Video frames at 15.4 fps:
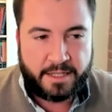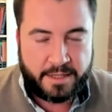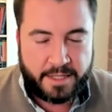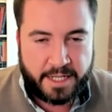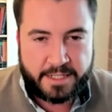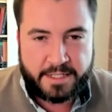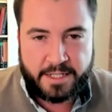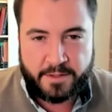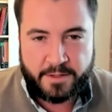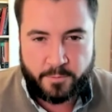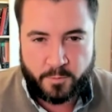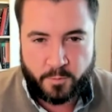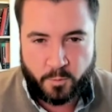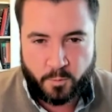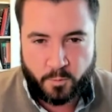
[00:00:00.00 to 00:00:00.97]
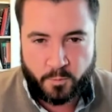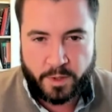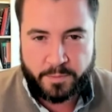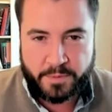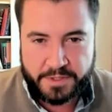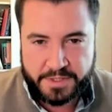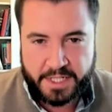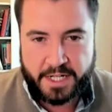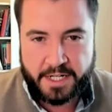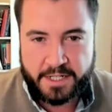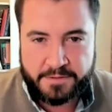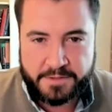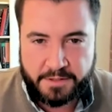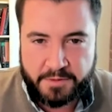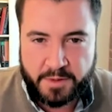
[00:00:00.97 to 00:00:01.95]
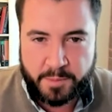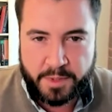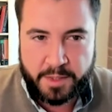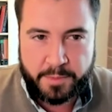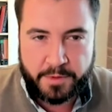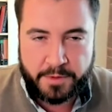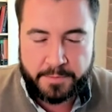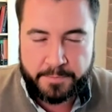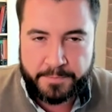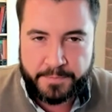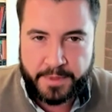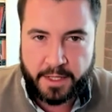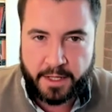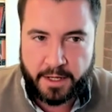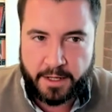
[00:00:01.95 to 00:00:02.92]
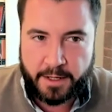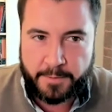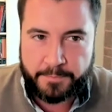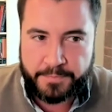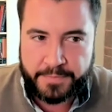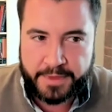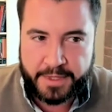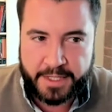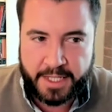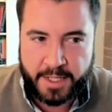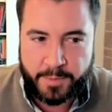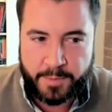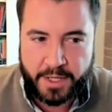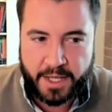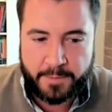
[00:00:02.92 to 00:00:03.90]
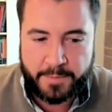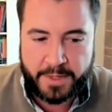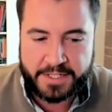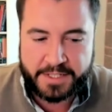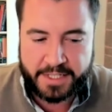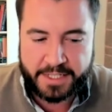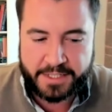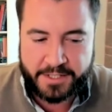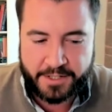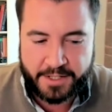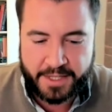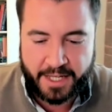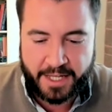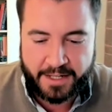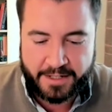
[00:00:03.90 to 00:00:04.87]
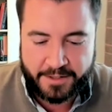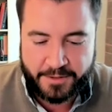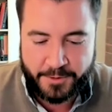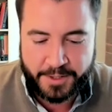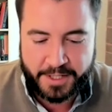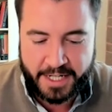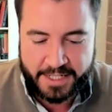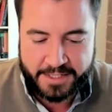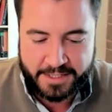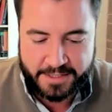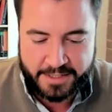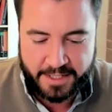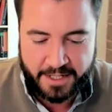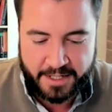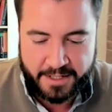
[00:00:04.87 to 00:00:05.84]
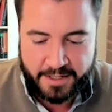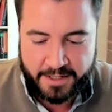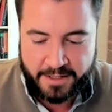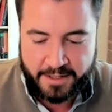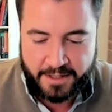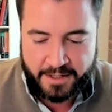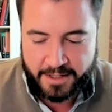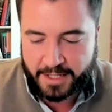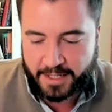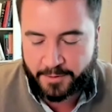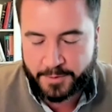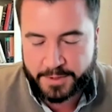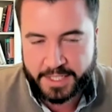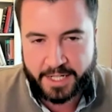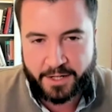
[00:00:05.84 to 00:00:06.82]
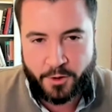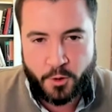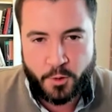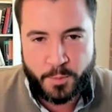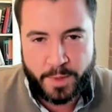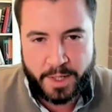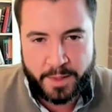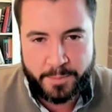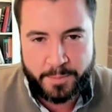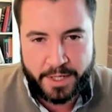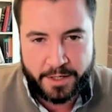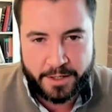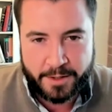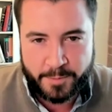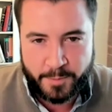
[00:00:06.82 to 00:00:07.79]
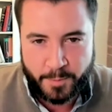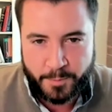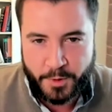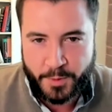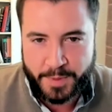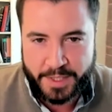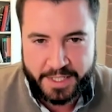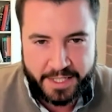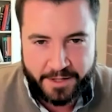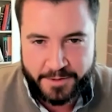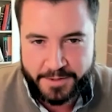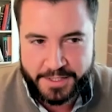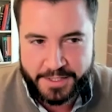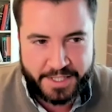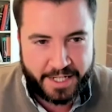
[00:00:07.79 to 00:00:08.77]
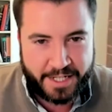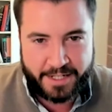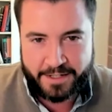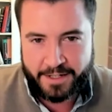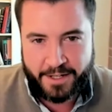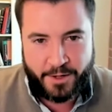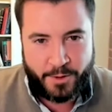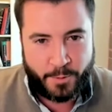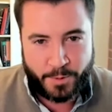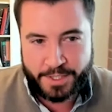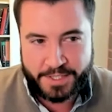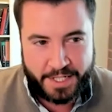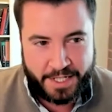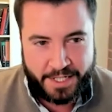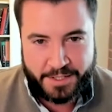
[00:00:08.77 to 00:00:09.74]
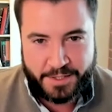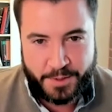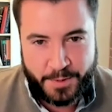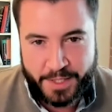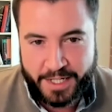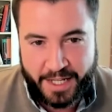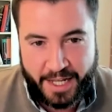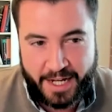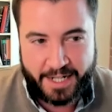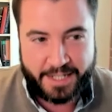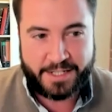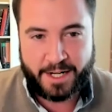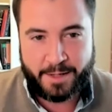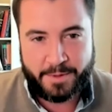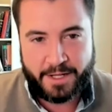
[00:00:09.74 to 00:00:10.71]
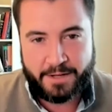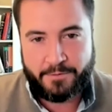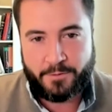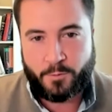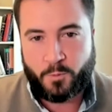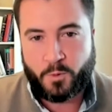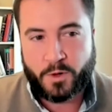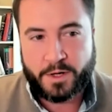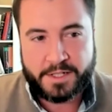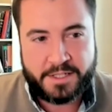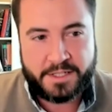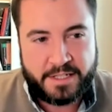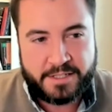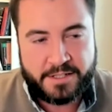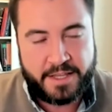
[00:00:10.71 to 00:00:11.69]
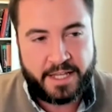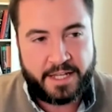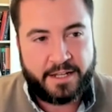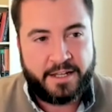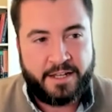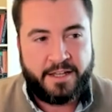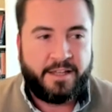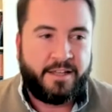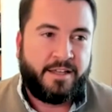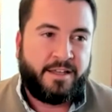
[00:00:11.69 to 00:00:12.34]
elected representatives of the people. Uh, E P A basically took that court case and said, it was like a hold my beer moment. They were just like, we're just going to do it again. It's going to be even worse. So they,